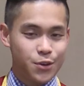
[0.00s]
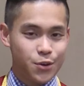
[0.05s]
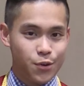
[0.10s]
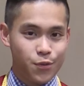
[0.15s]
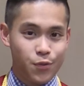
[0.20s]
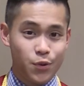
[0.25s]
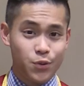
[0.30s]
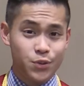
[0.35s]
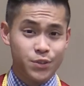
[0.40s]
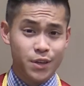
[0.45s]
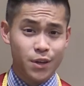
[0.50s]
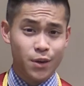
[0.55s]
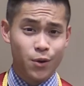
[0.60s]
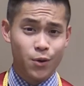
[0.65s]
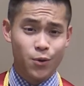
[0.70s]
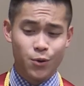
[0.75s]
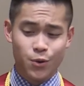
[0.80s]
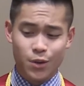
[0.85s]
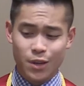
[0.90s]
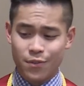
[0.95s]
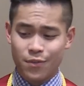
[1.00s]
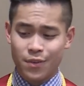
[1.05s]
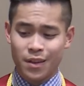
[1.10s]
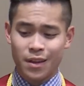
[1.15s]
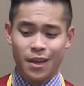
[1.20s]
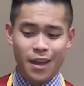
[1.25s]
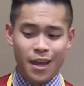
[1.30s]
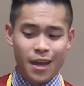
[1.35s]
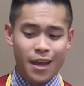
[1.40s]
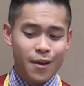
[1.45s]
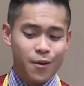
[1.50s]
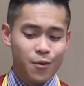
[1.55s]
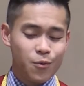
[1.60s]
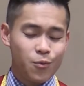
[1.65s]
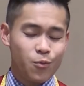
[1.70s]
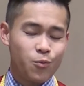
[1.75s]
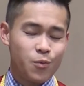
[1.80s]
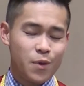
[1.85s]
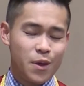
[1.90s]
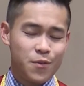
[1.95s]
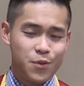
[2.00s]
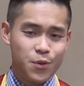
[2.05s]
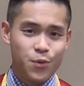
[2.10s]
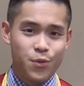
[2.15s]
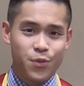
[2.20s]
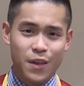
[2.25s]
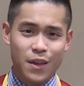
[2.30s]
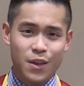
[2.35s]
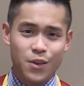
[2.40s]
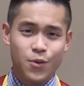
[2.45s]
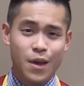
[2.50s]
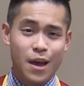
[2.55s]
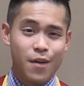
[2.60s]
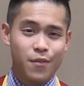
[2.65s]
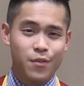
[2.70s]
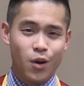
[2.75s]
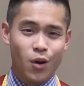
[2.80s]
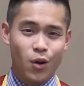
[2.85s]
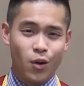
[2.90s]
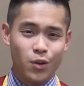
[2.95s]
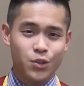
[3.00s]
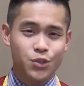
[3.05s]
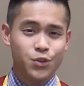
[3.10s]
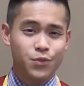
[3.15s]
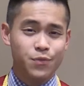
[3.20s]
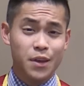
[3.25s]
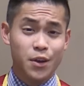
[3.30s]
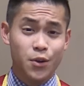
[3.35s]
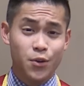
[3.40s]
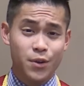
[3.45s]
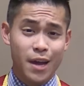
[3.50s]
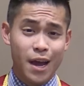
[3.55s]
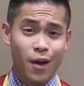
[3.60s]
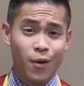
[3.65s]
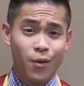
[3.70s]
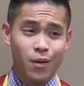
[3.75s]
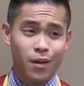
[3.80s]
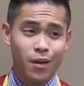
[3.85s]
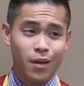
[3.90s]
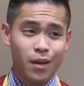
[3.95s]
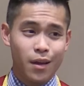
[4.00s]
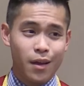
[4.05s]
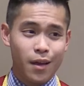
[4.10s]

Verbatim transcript: during your first year, or even if you think you have college figured out,